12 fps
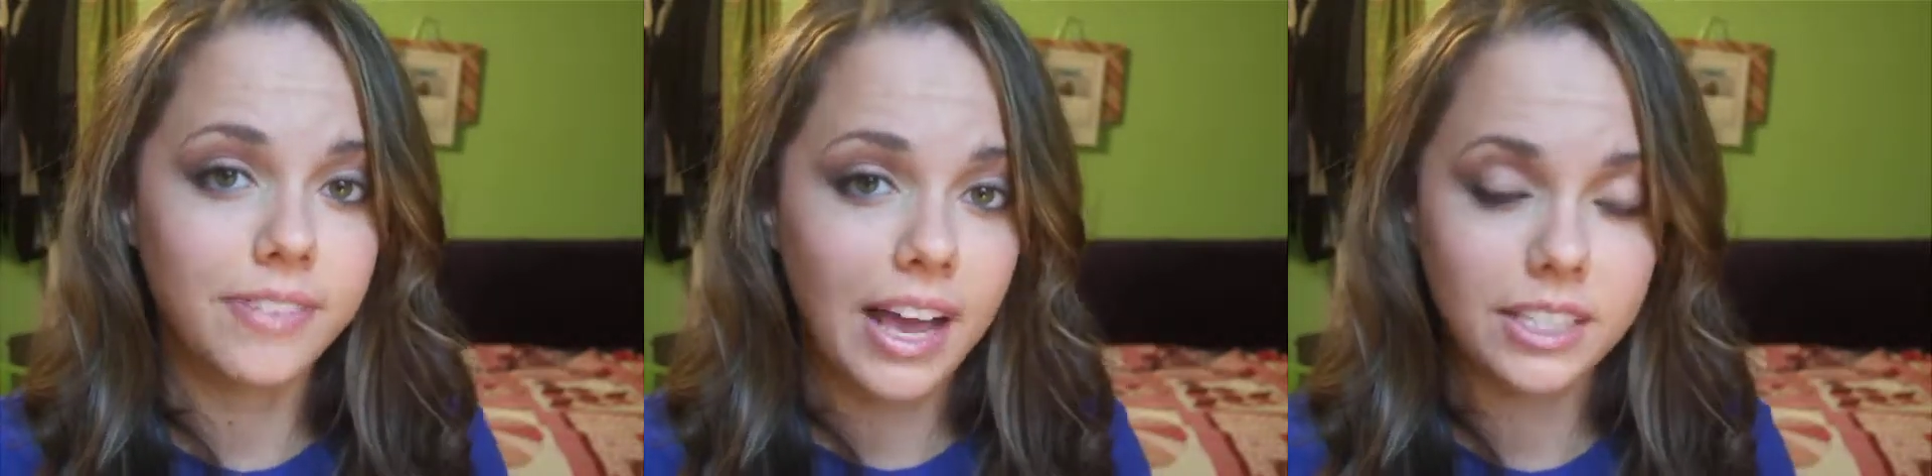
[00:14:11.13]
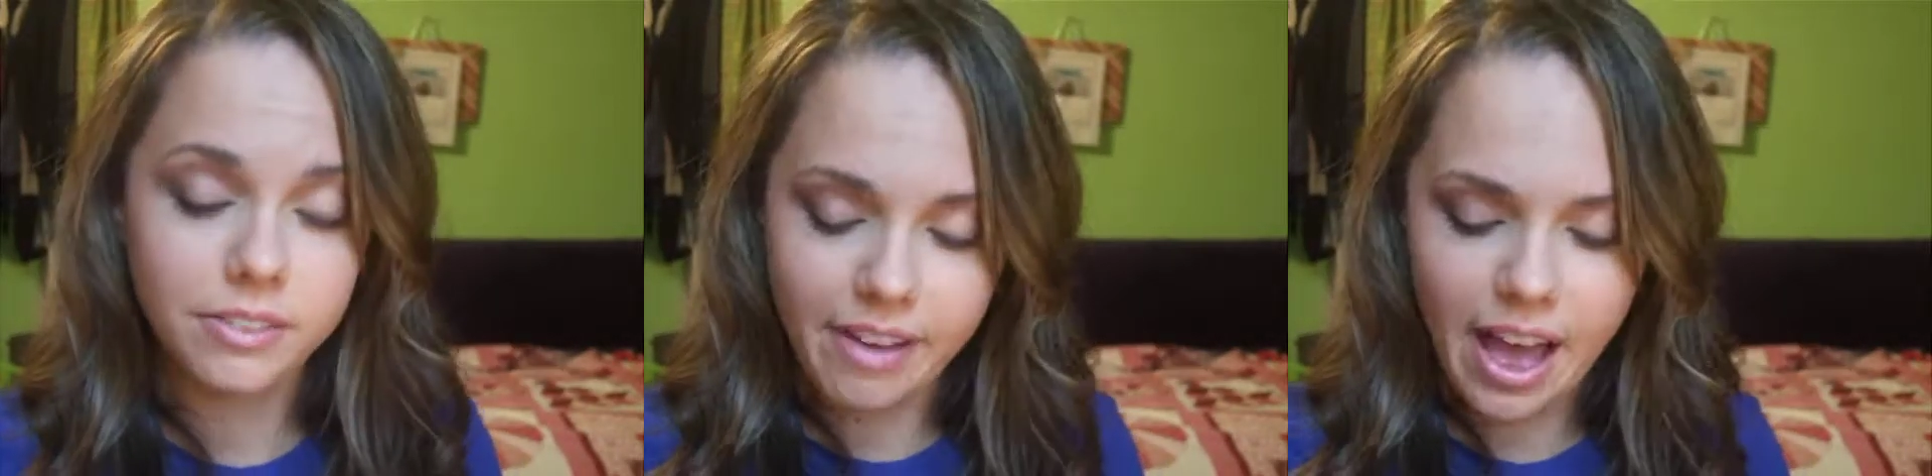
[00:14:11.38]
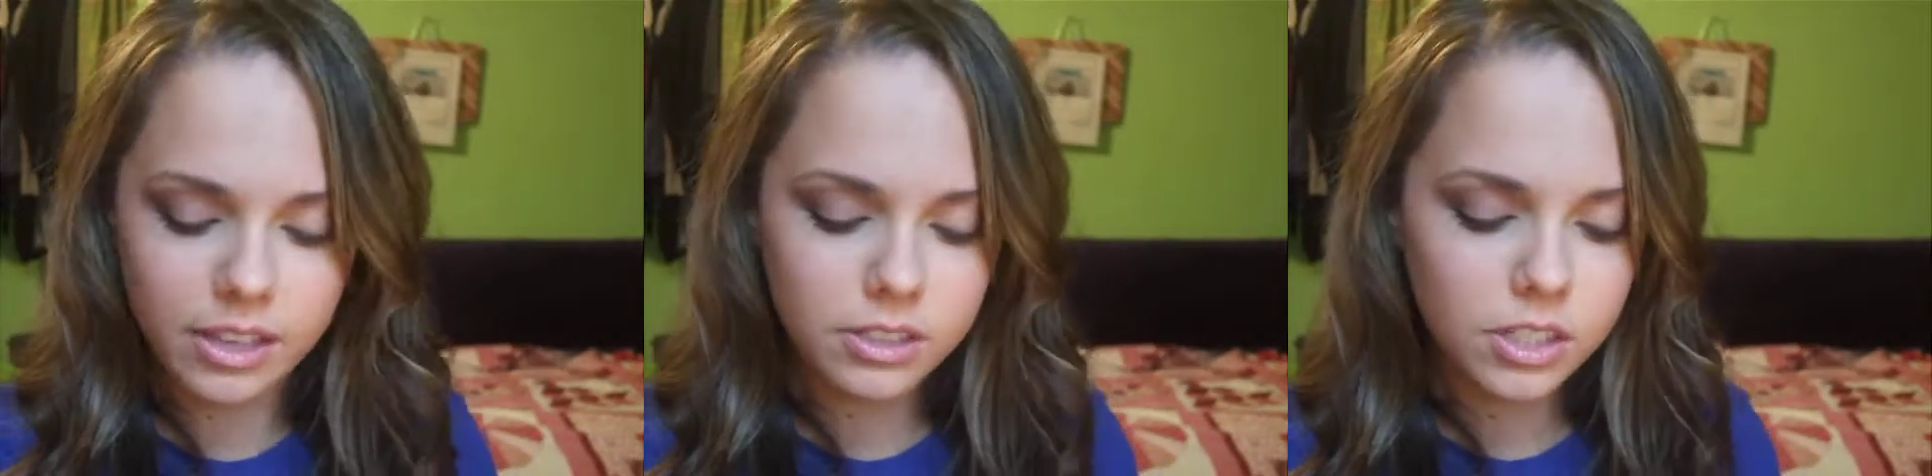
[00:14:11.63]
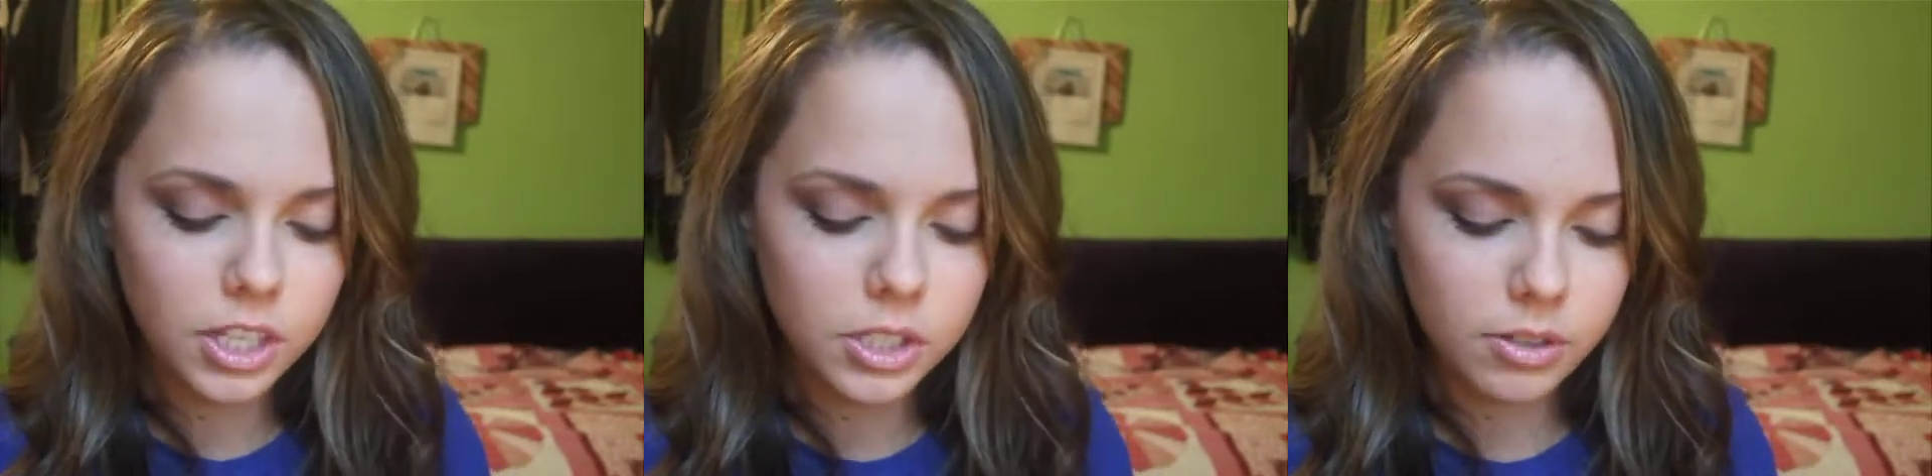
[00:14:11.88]

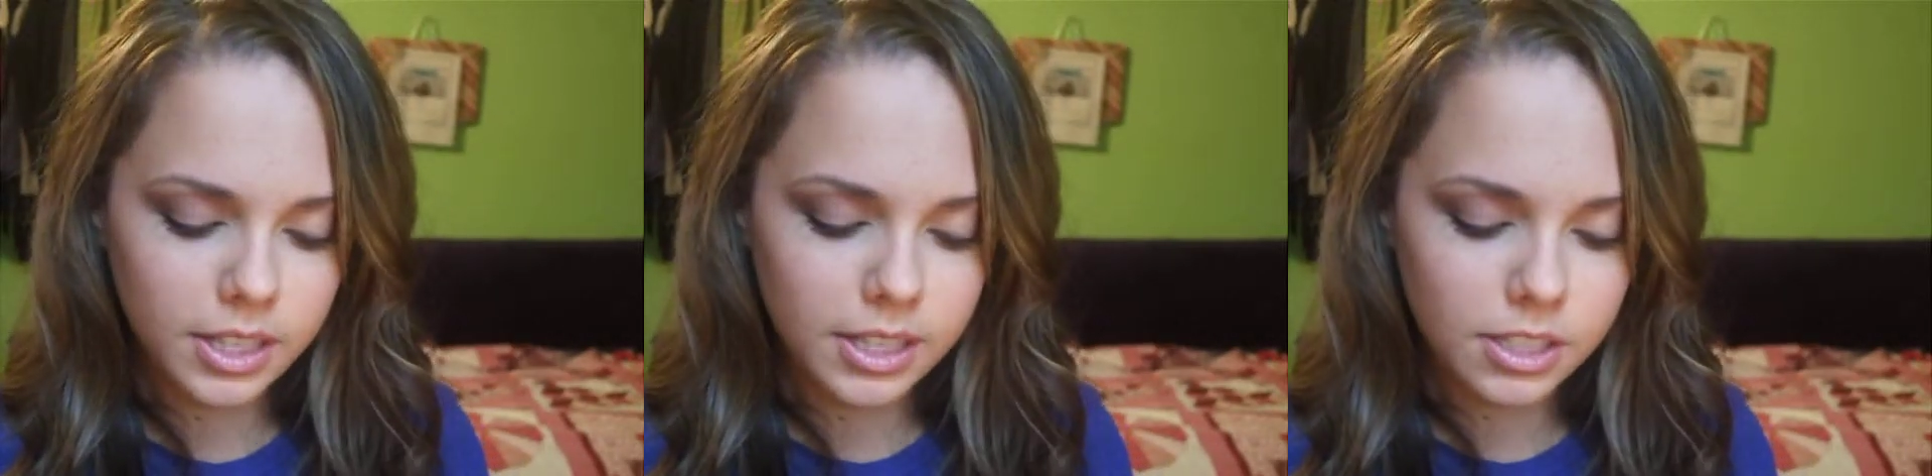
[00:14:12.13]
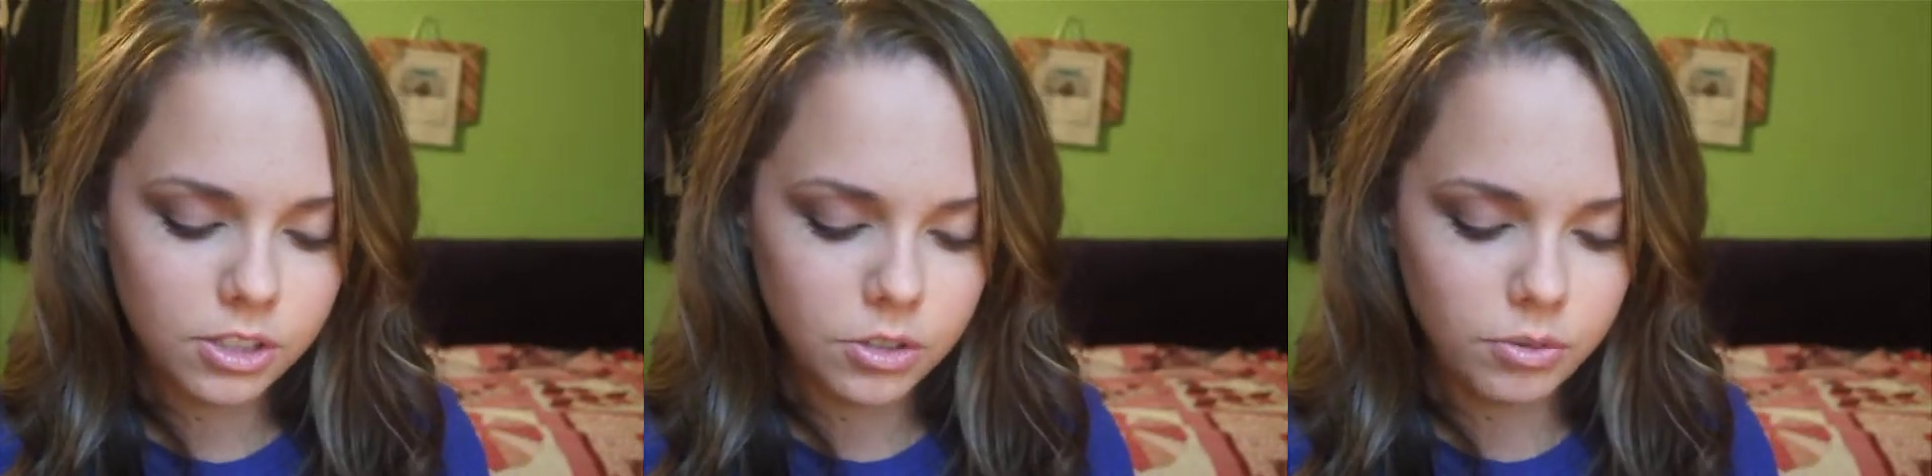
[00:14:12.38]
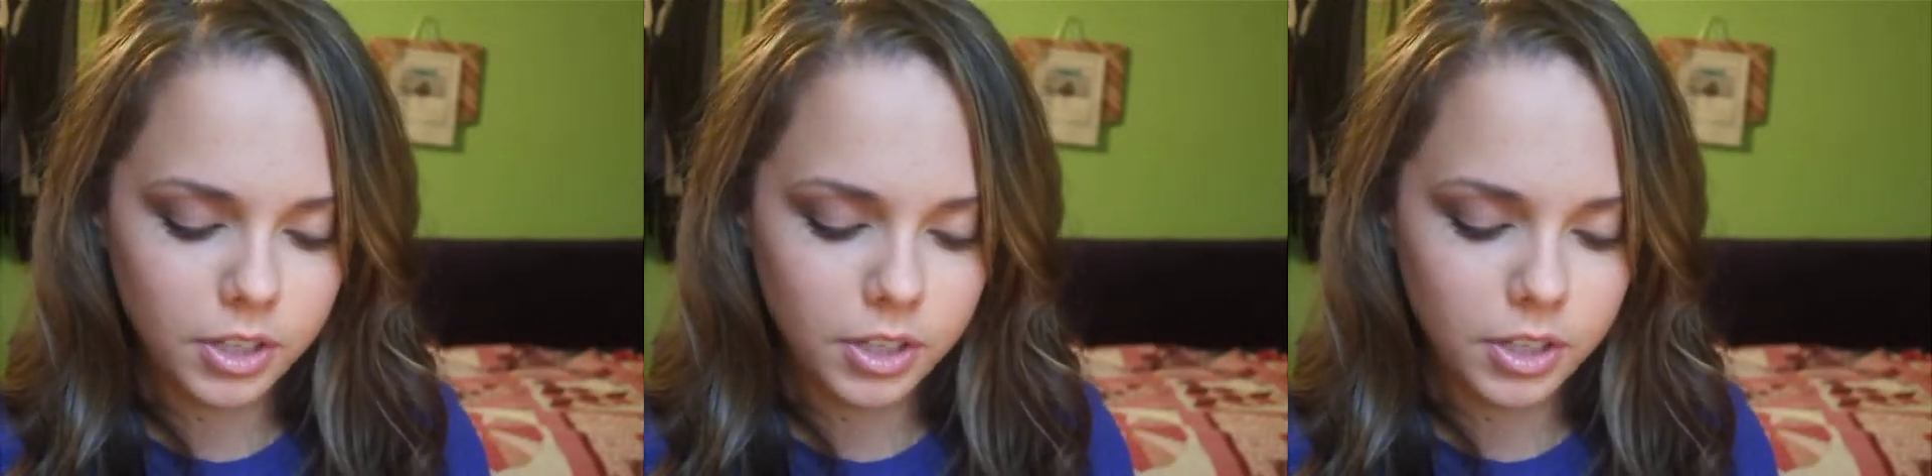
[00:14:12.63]
So I think this is a